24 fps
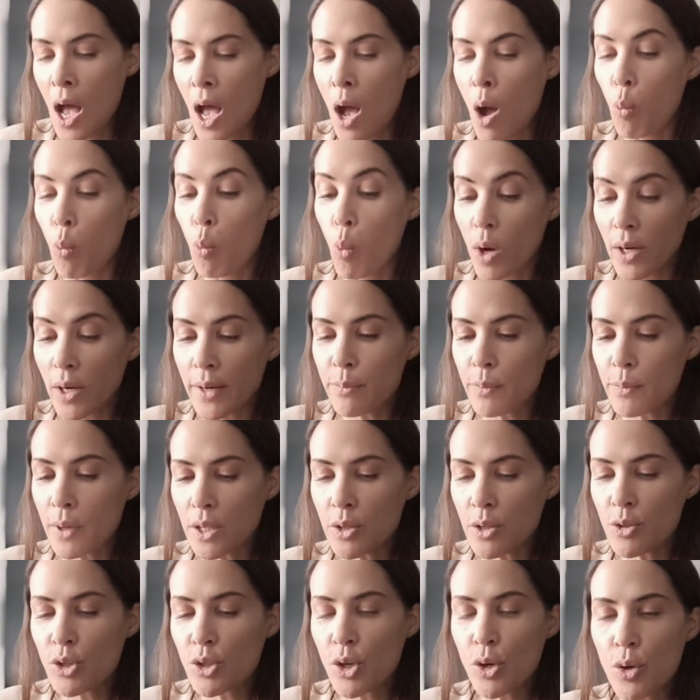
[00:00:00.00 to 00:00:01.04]
And what I'm going to
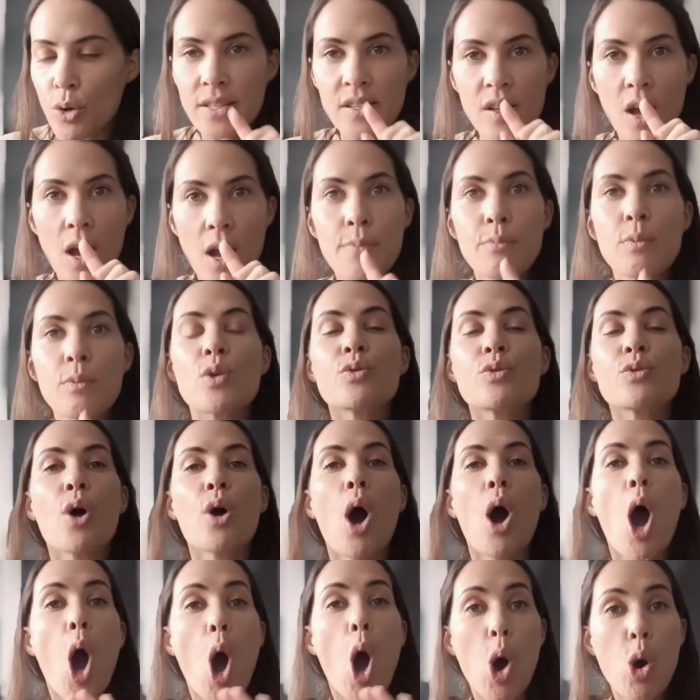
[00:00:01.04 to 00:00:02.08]
do is I'm going to
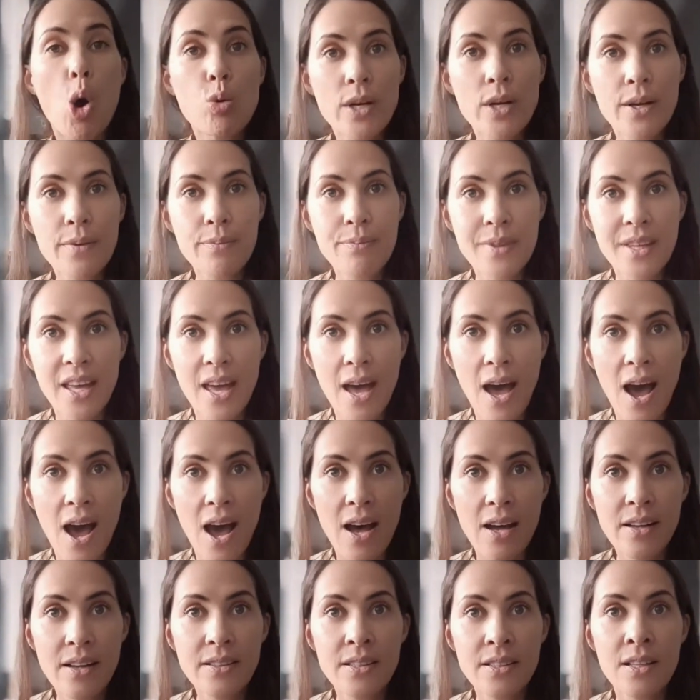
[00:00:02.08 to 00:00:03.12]
hold up the
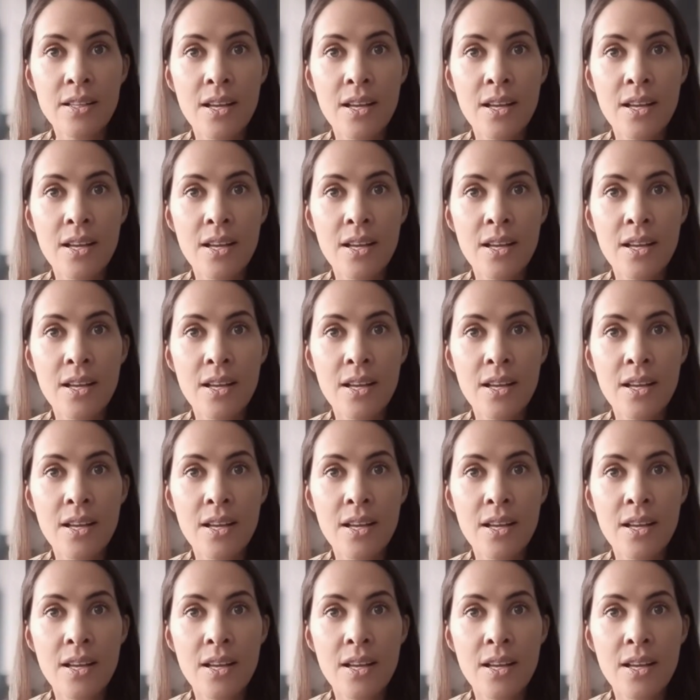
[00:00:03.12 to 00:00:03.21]
card.